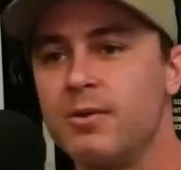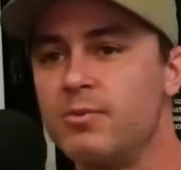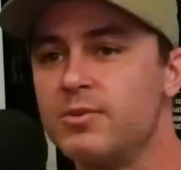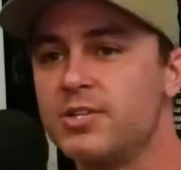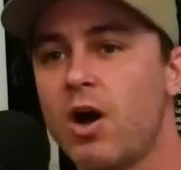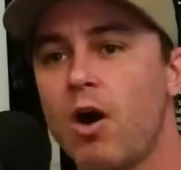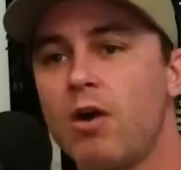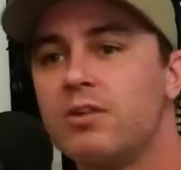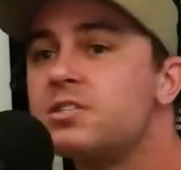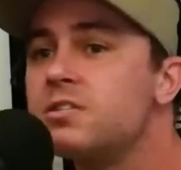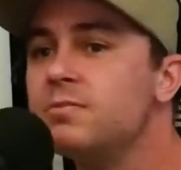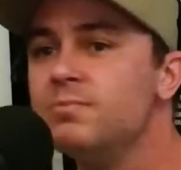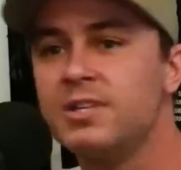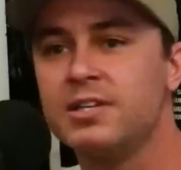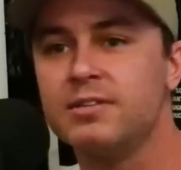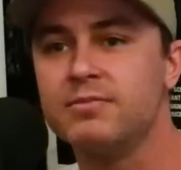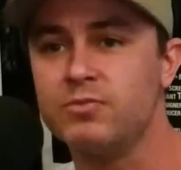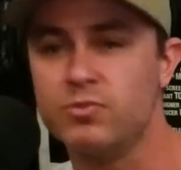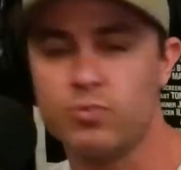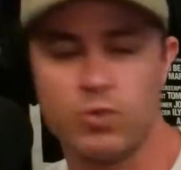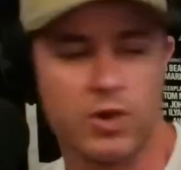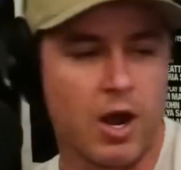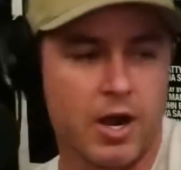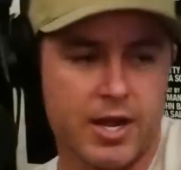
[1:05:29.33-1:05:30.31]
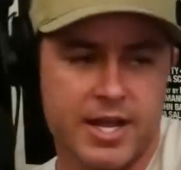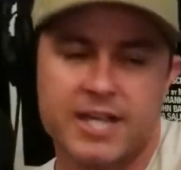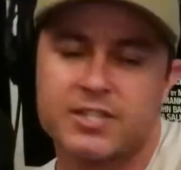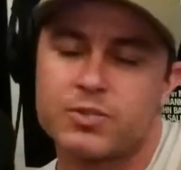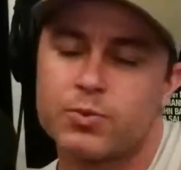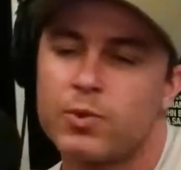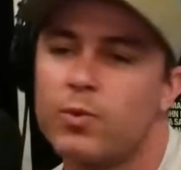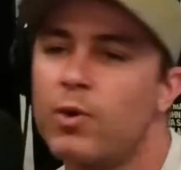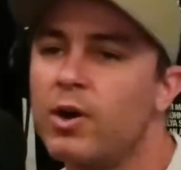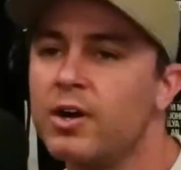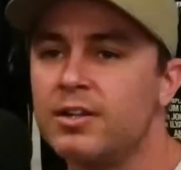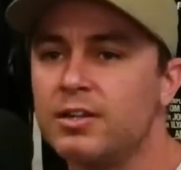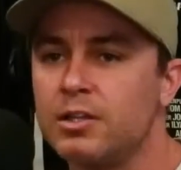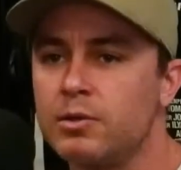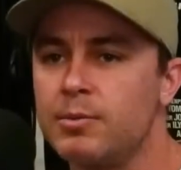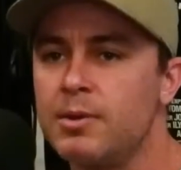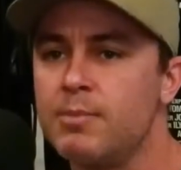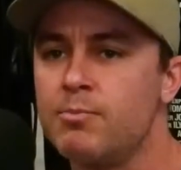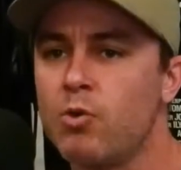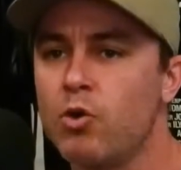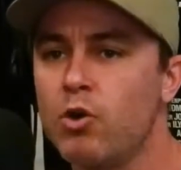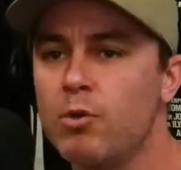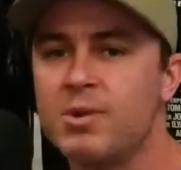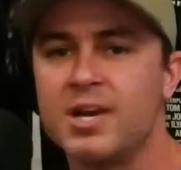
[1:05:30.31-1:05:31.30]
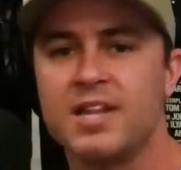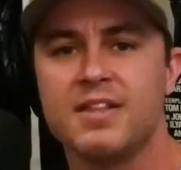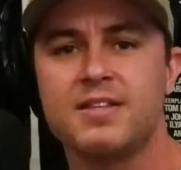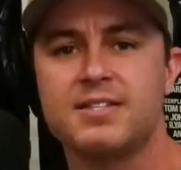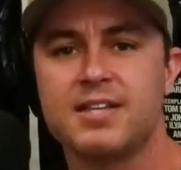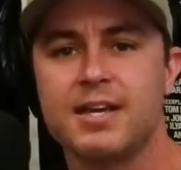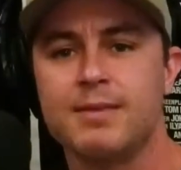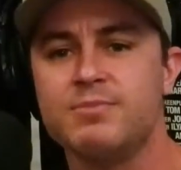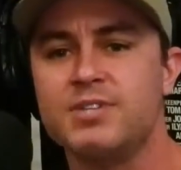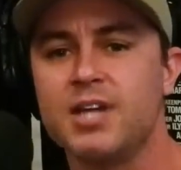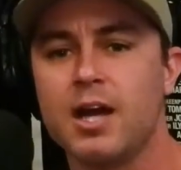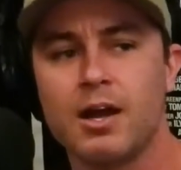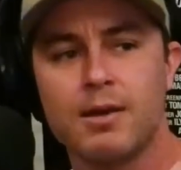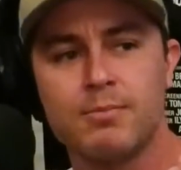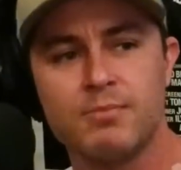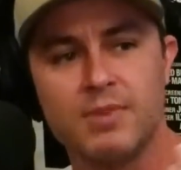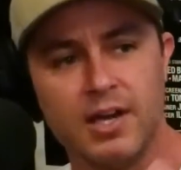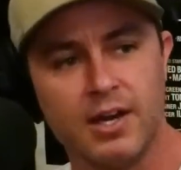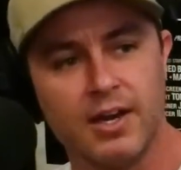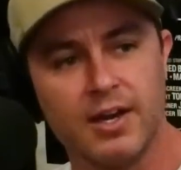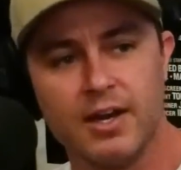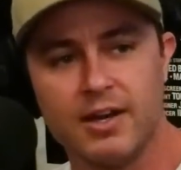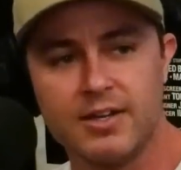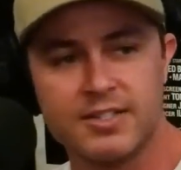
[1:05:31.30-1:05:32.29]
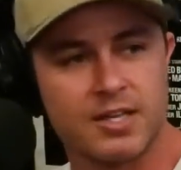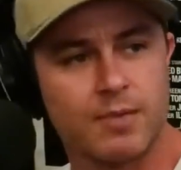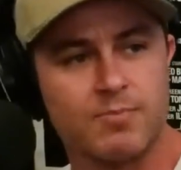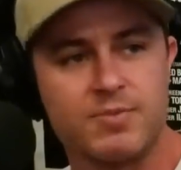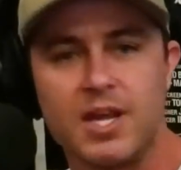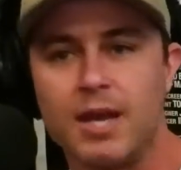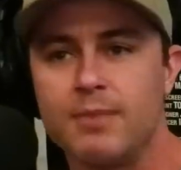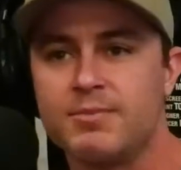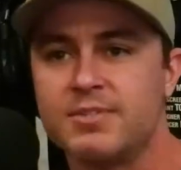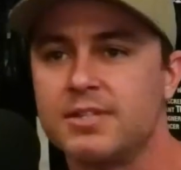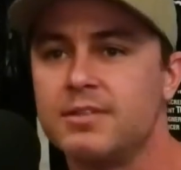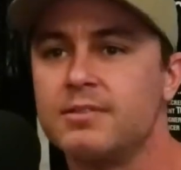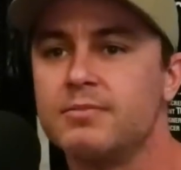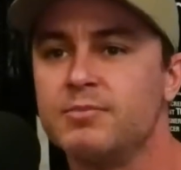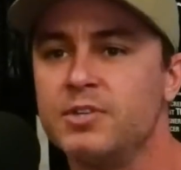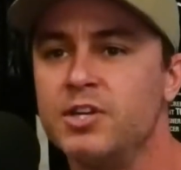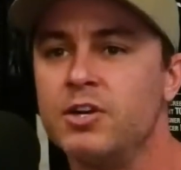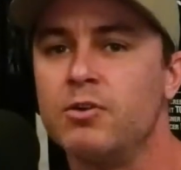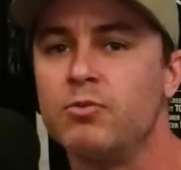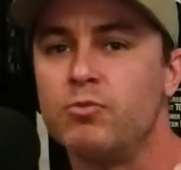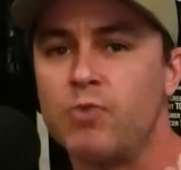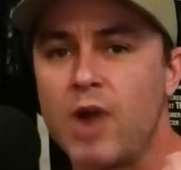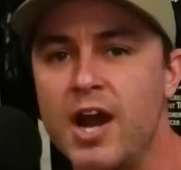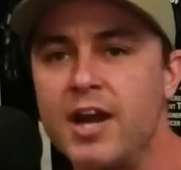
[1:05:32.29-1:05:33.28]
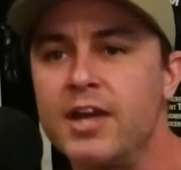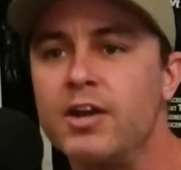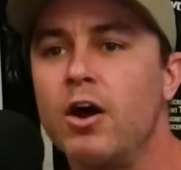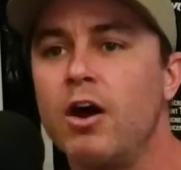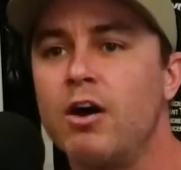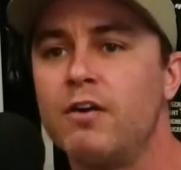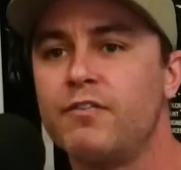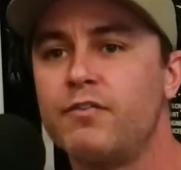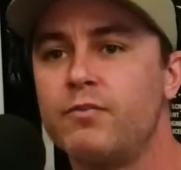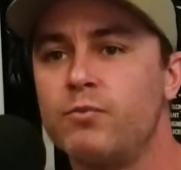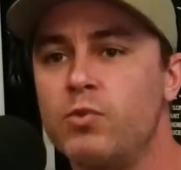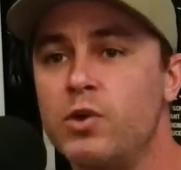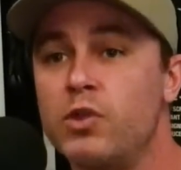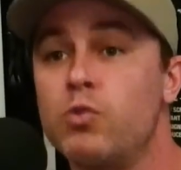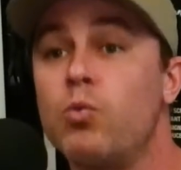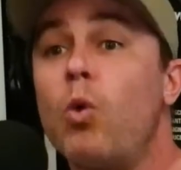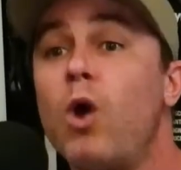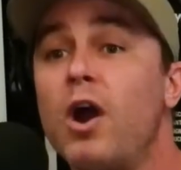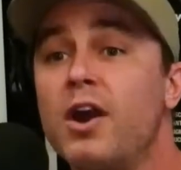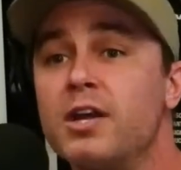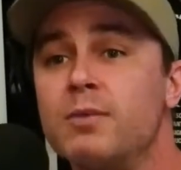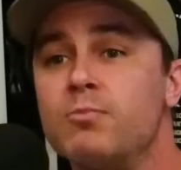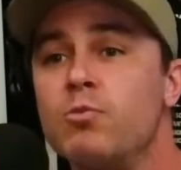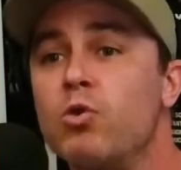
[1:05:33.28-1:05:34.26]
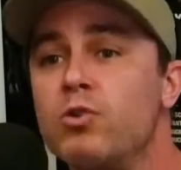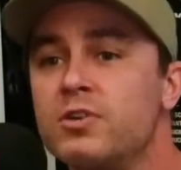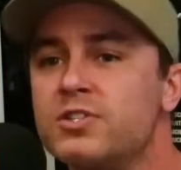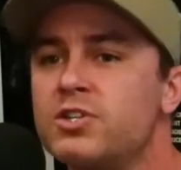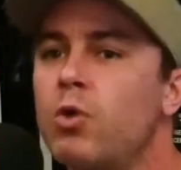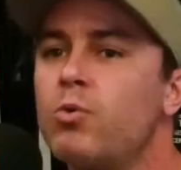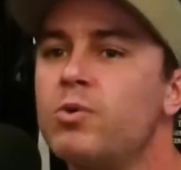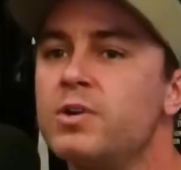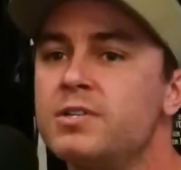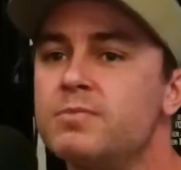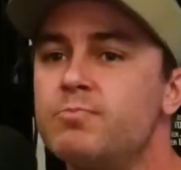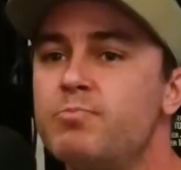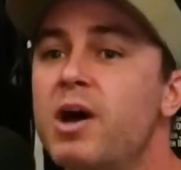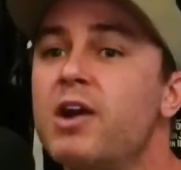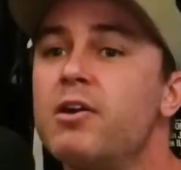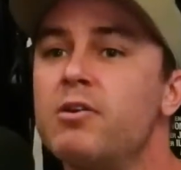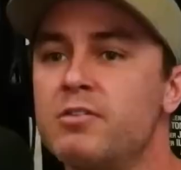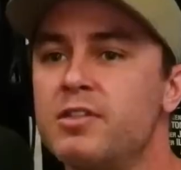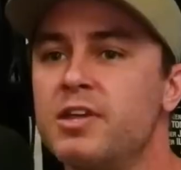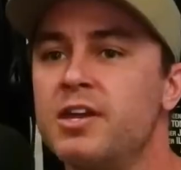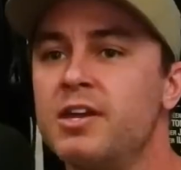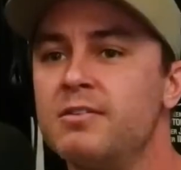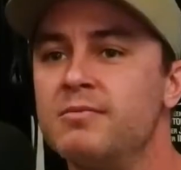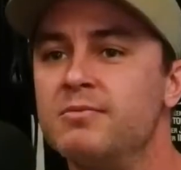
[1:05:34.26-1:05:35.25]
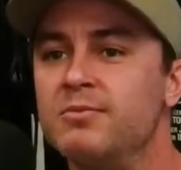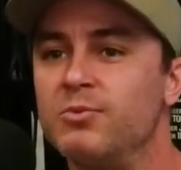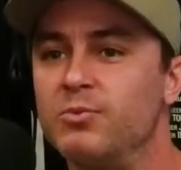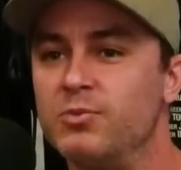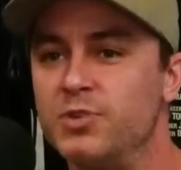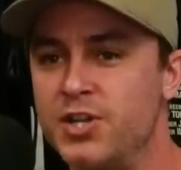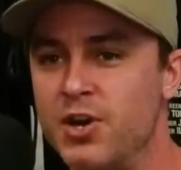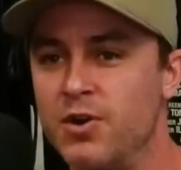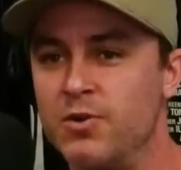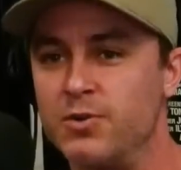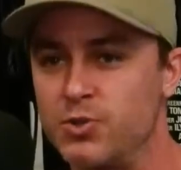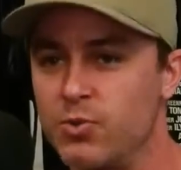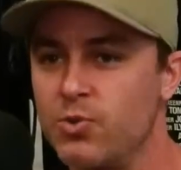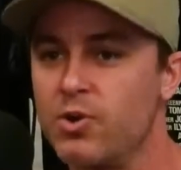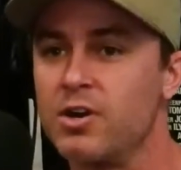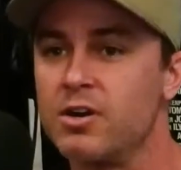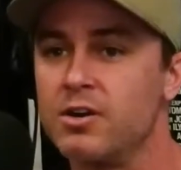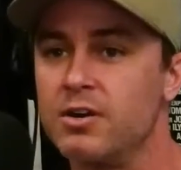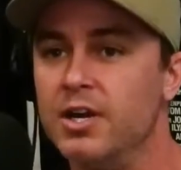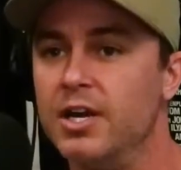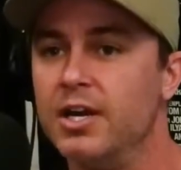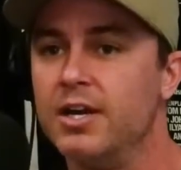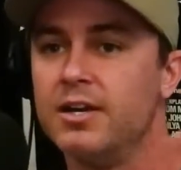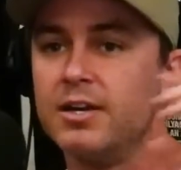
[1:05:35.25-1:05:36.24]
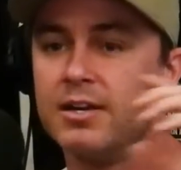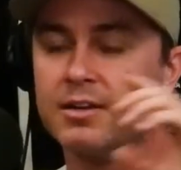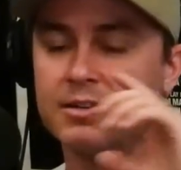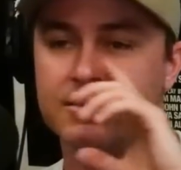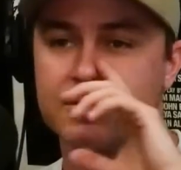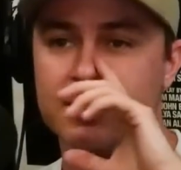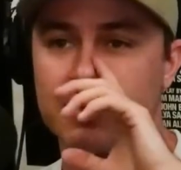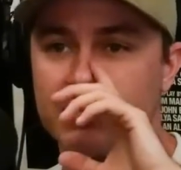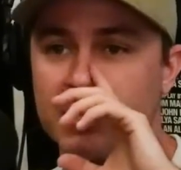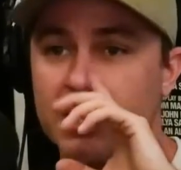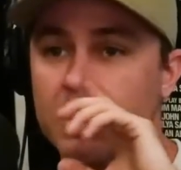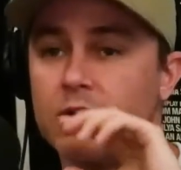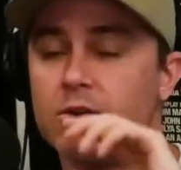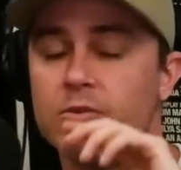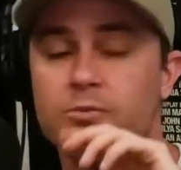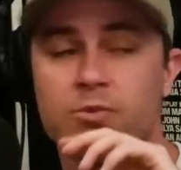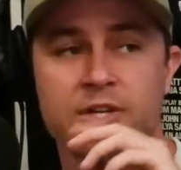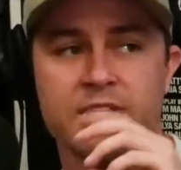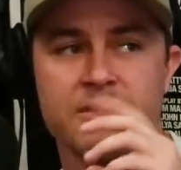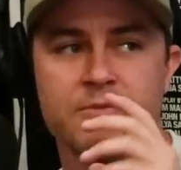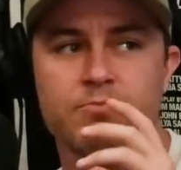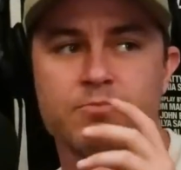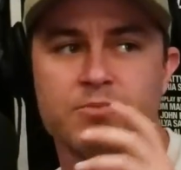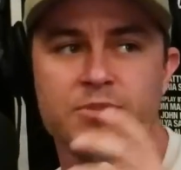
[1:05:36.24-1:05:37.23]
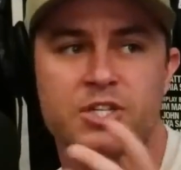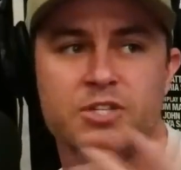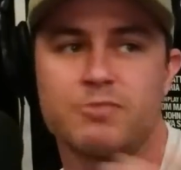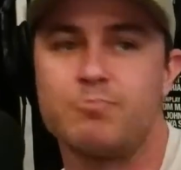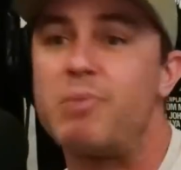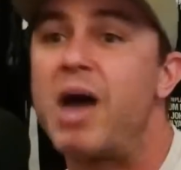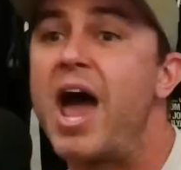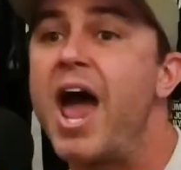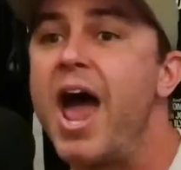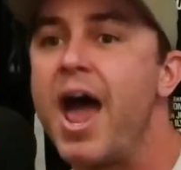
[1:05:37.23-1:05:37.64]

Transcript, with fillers: And it was awesome. And yes, we wanted a little bit more, but at the same time, sometimes, you know, riding off with wanting more is always better than, you know, to where something is just